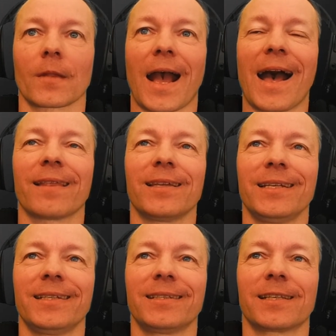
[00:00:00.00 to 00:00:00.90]
are
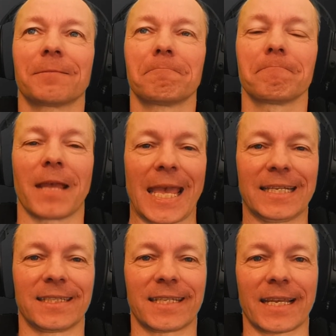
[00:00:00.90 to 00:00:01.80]
these
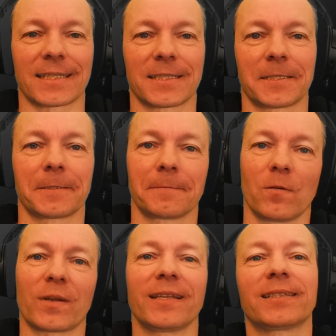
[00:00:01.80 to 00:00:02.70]
insects?
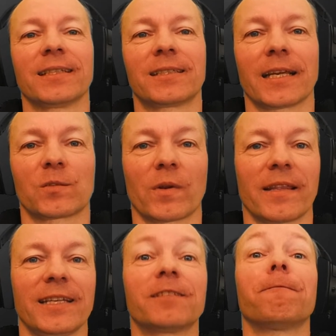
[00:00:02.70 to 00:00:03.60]
What are these insects? What are
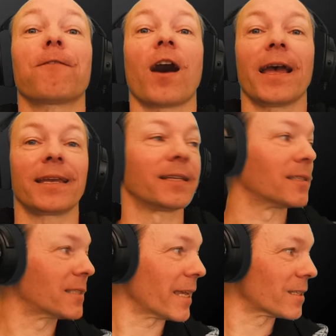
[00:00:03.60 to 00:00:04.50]
these flying
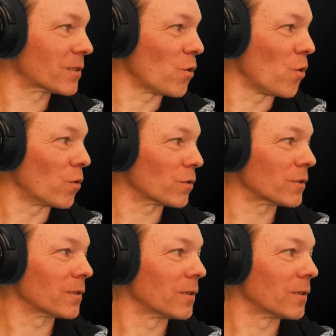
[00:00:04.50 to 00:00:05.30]
insects called?